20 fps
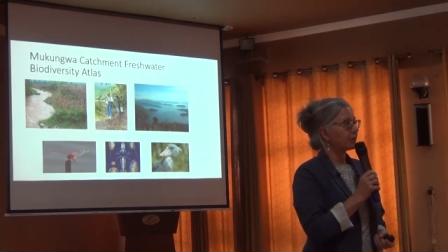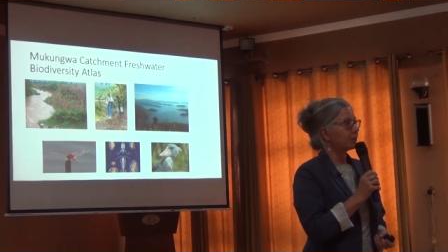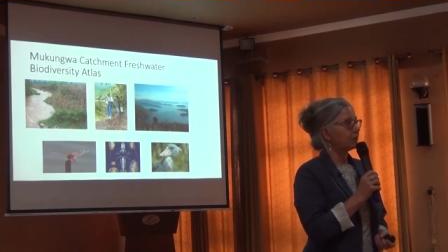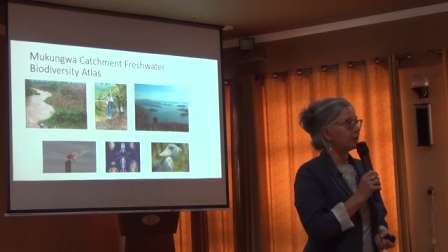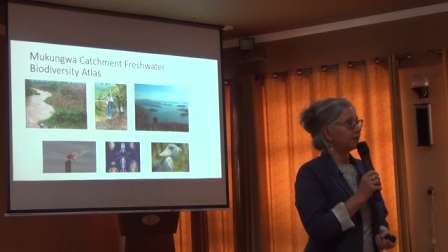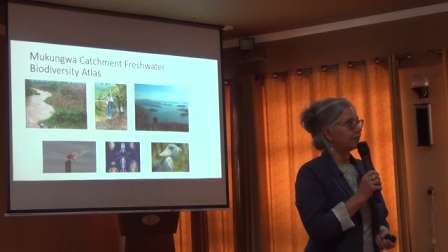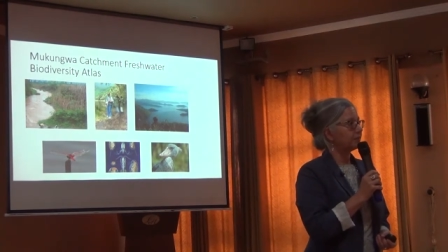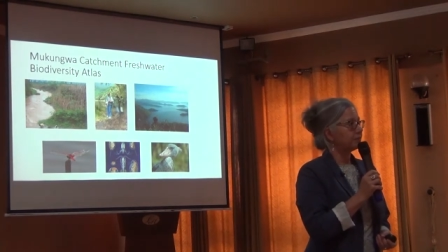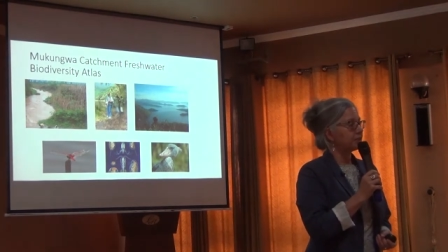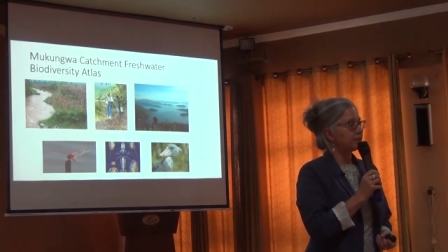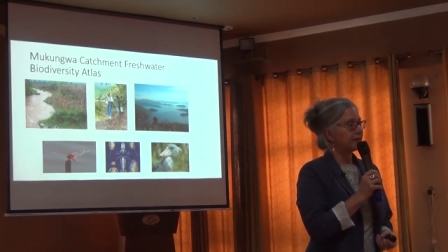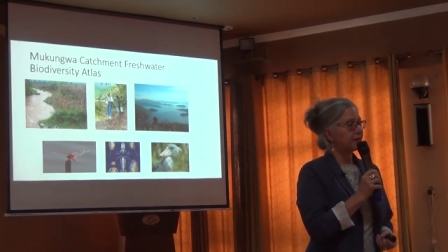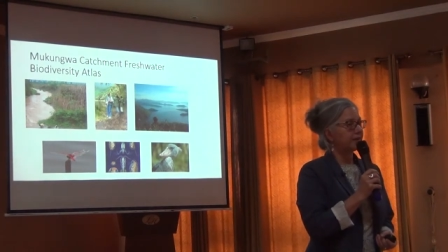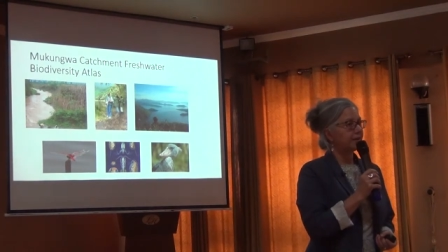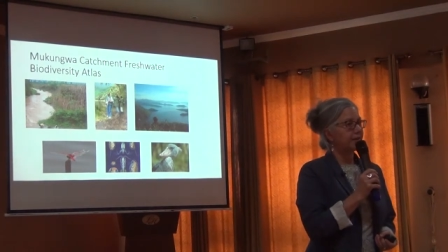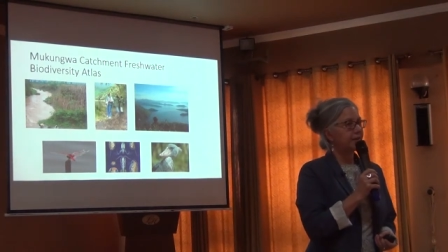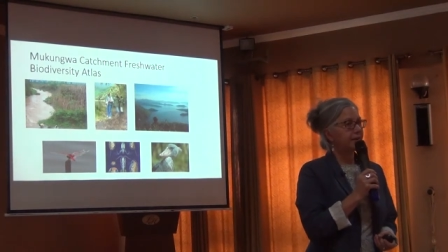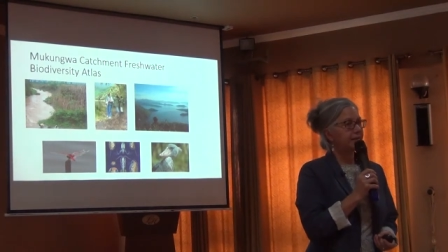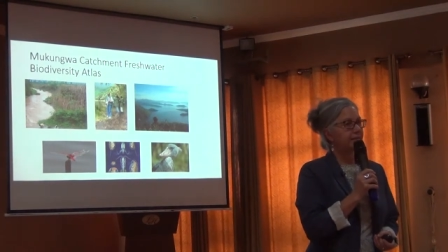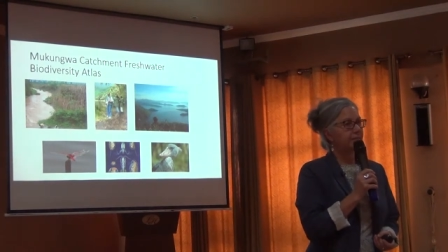with
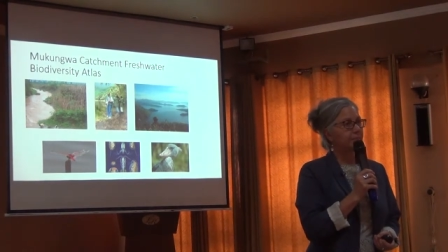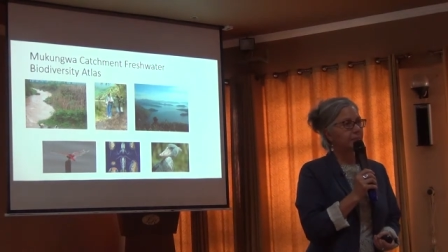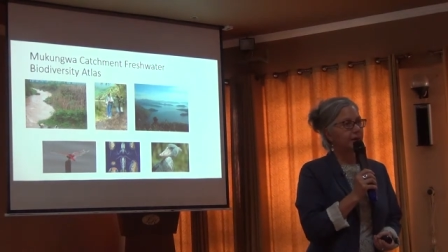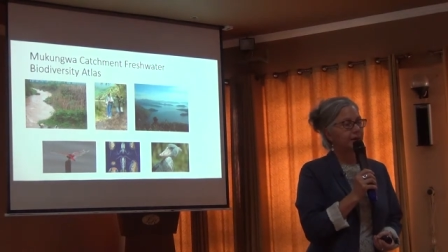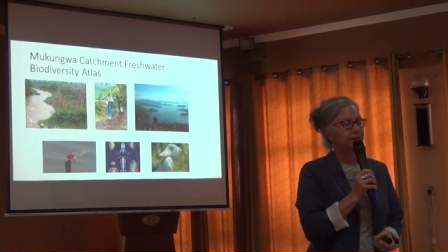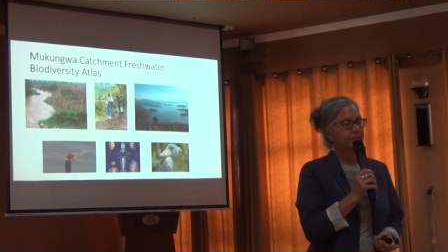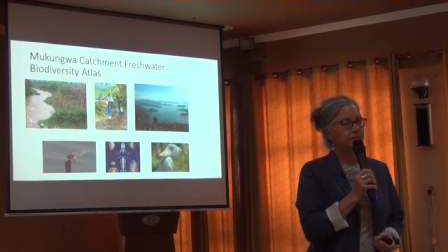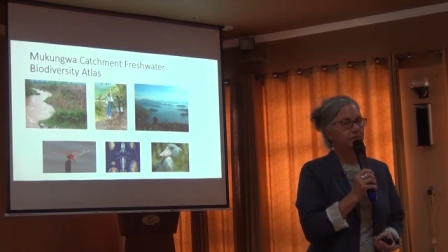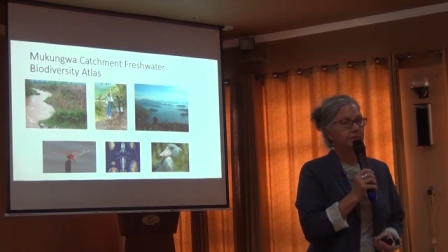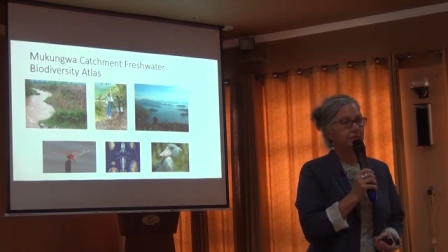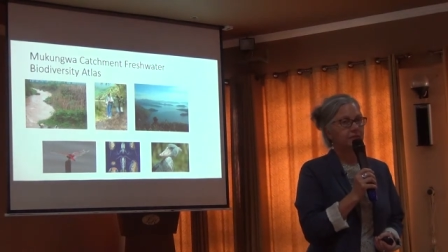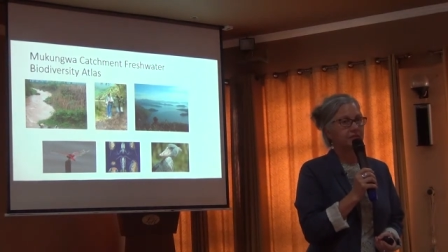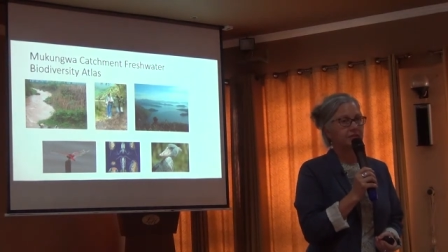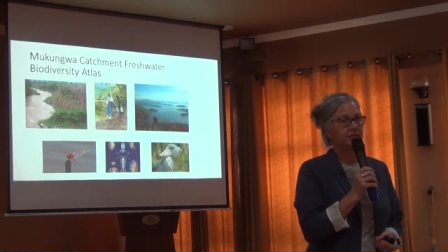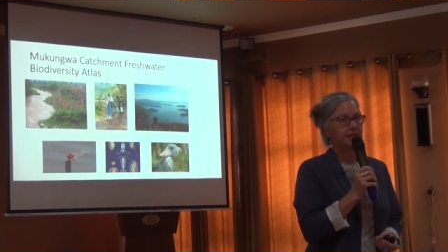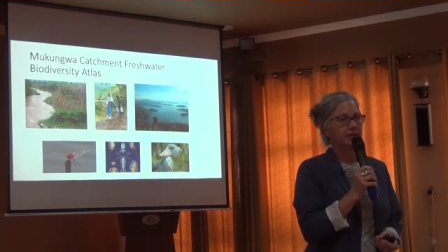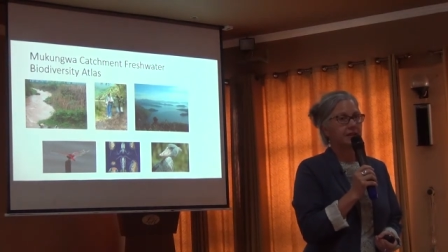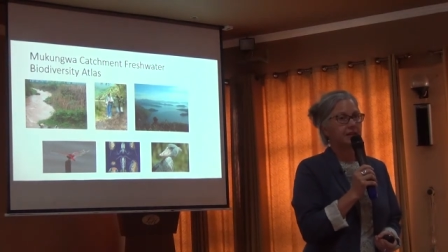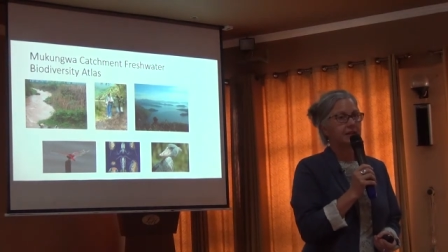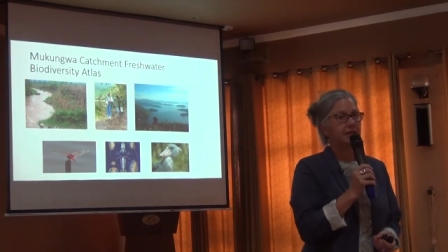JRS
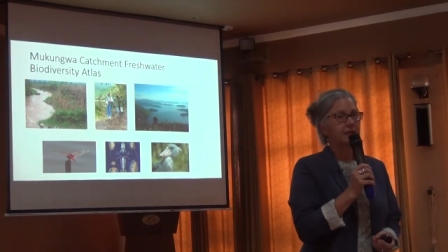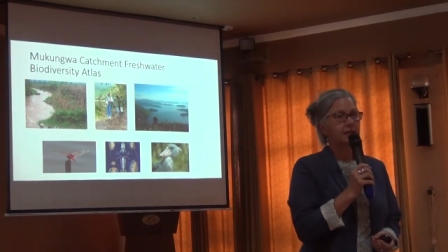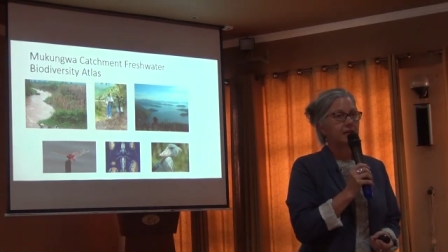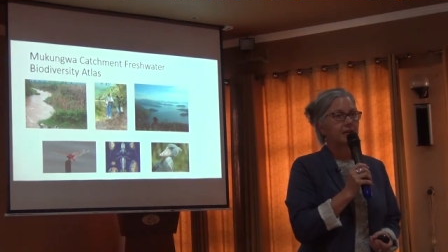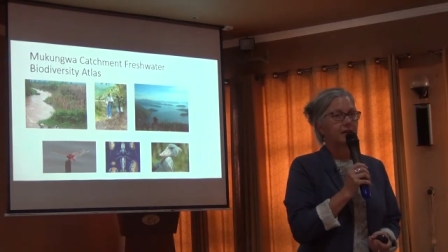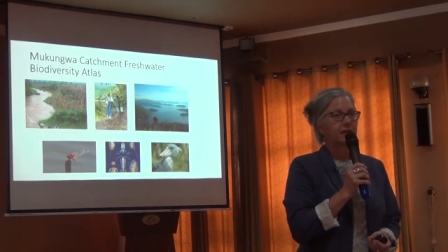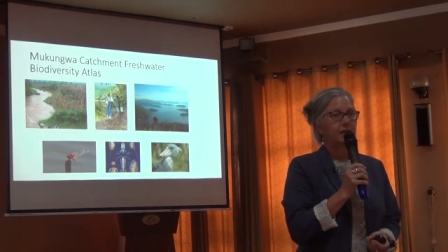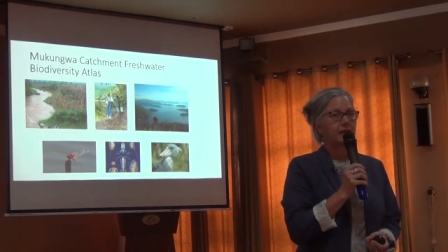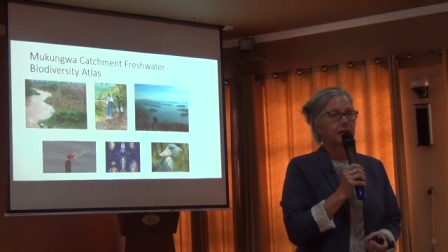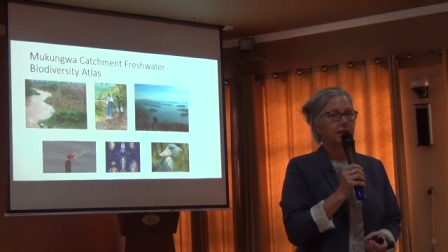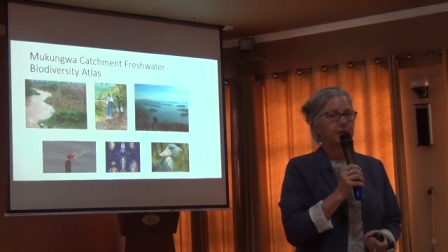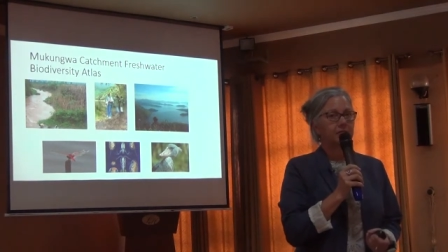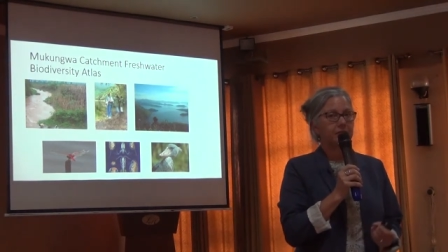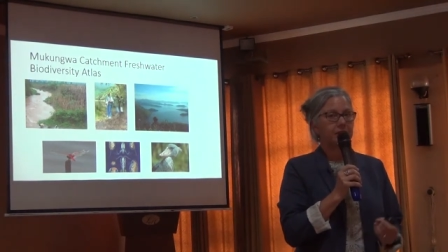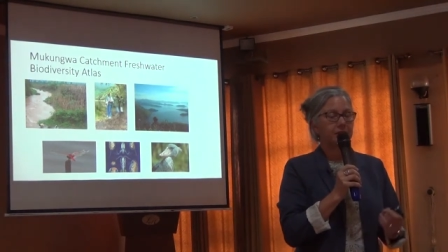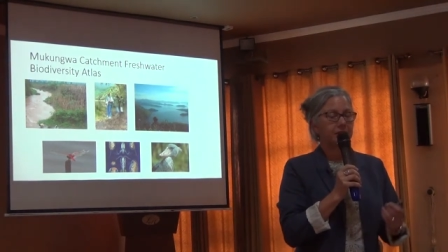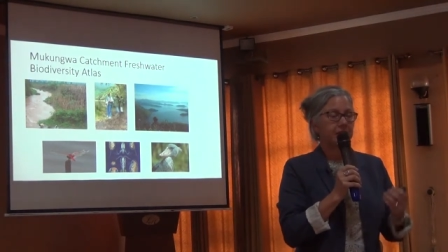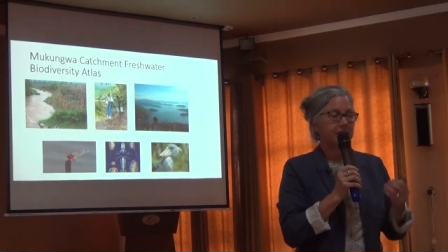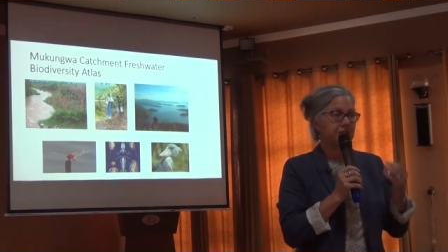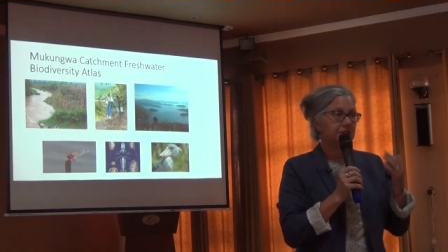Biodiversity uh,
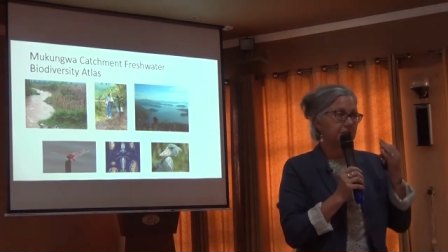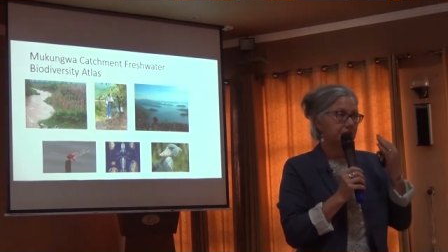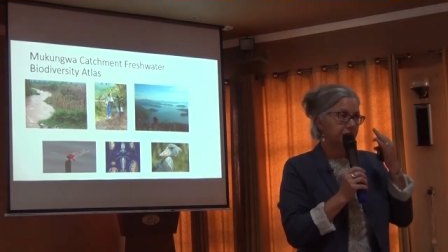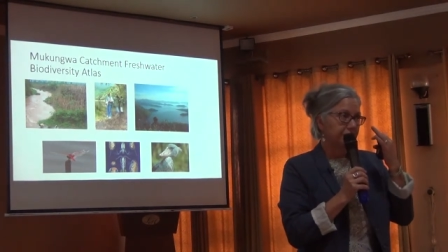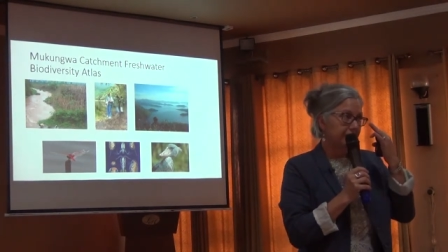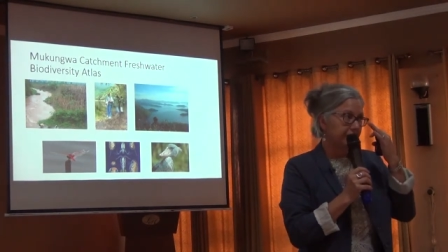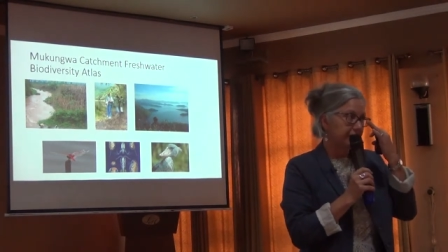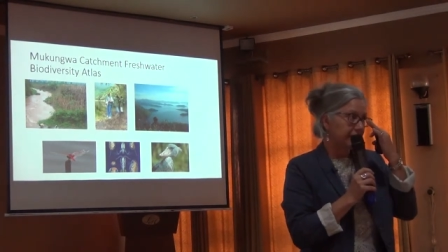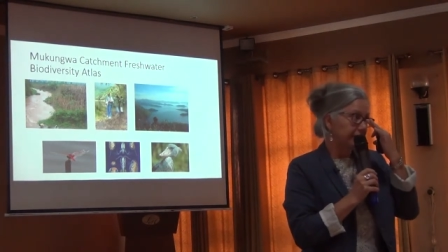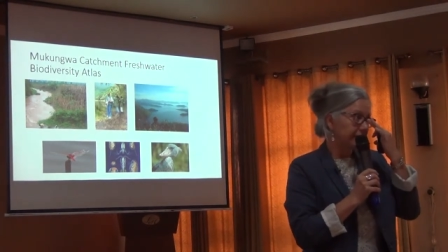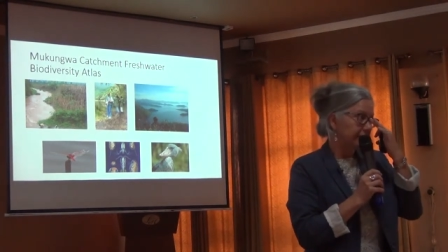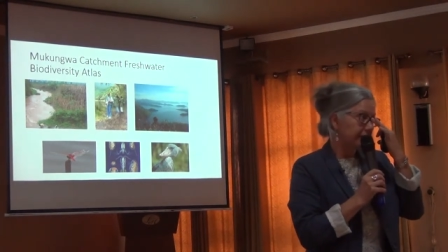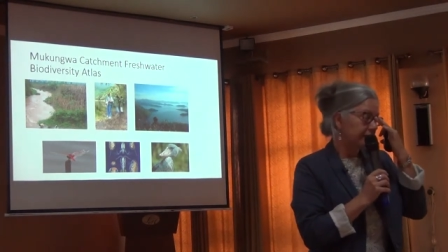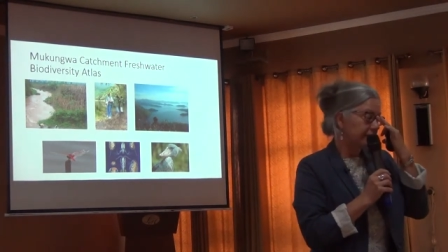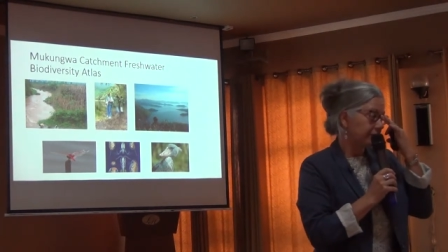Foundation funding.